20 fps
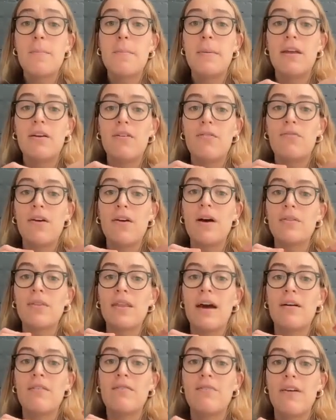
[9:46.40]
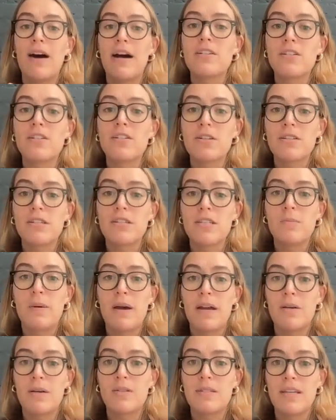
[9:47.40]
but it found that vaginal
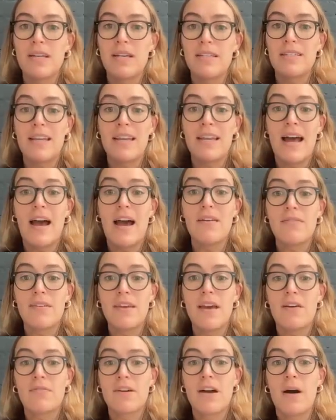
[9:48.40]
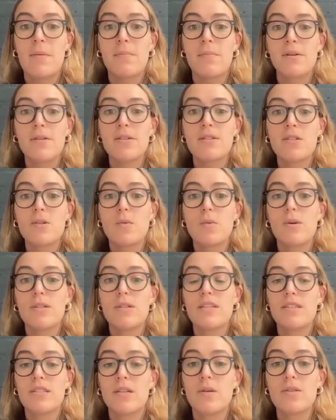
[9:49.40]
dysbiosis in IVF couples was
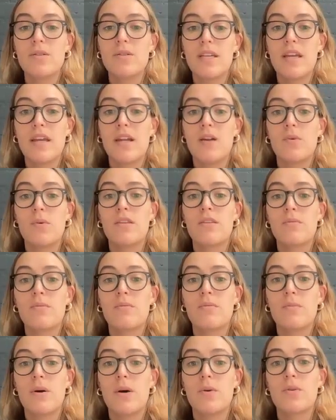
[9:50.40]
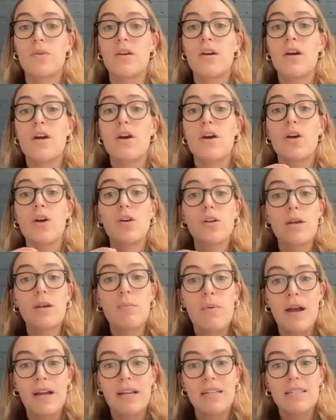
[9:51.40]
associated with both early
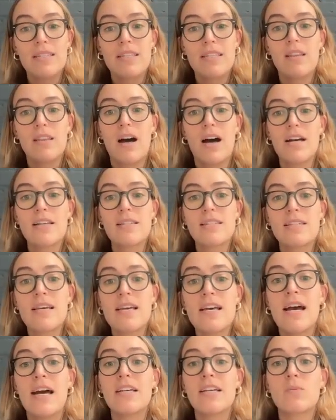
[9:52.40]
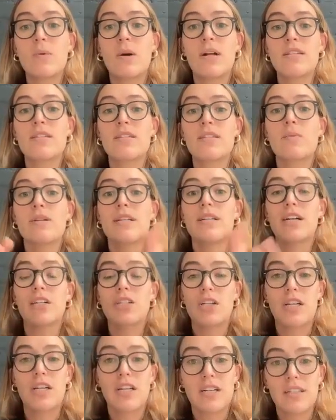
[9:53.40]
pregnancy loss, as well as a
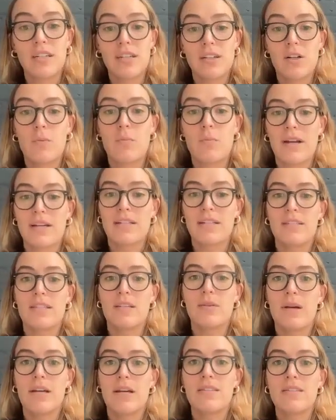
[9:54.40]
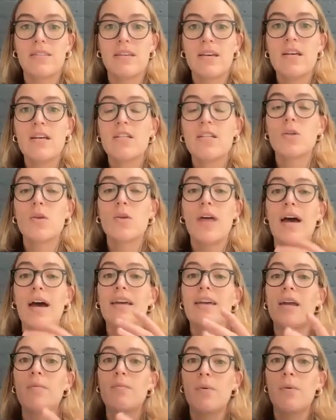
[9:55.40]
reduction in clinical pregnancy rates. So that
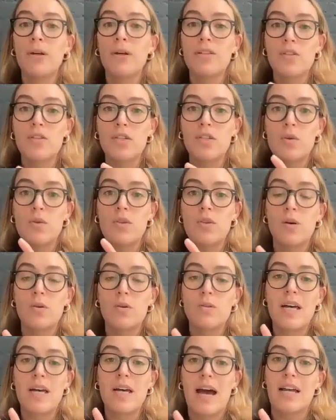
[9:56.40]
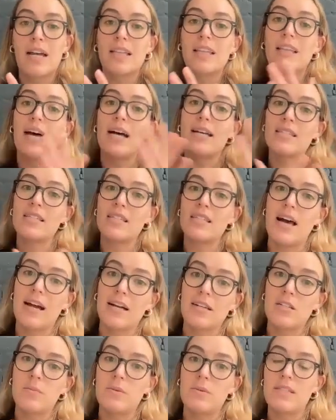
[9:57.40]
again points to those that had less
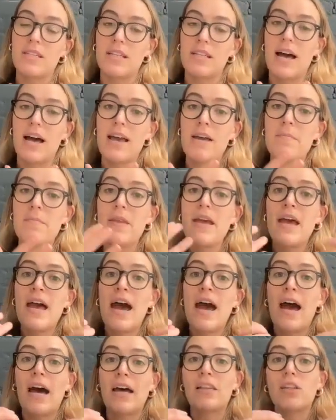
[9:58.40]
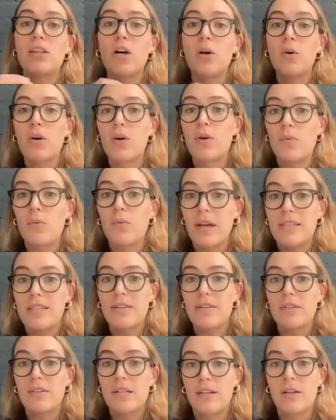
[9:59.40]
lactobacilli had lower rates
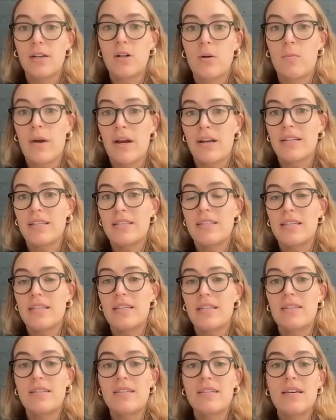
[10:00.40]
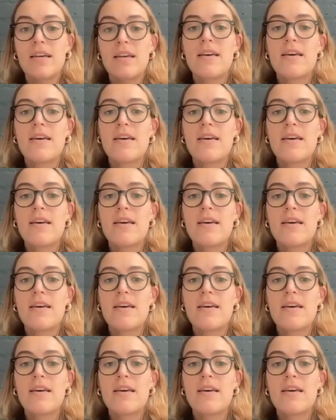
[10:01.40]
of clinical pregnancies.